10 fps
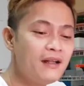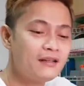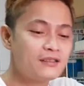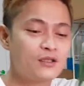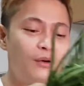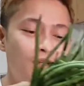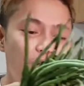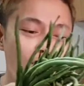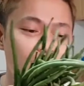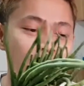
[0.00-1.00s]
so what we're going
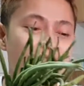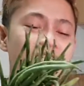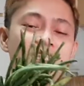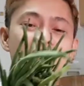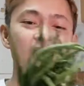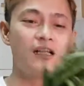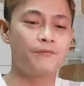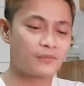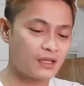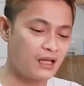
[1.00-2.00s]
to do? This is a
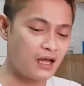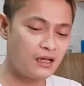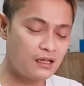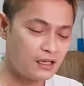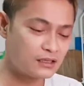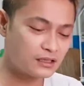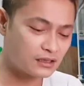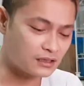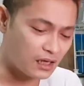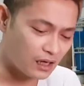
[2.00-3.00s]

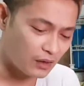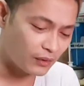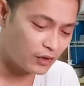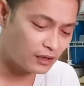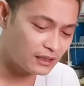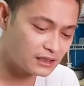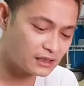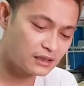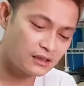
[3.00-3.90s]
what do you call this?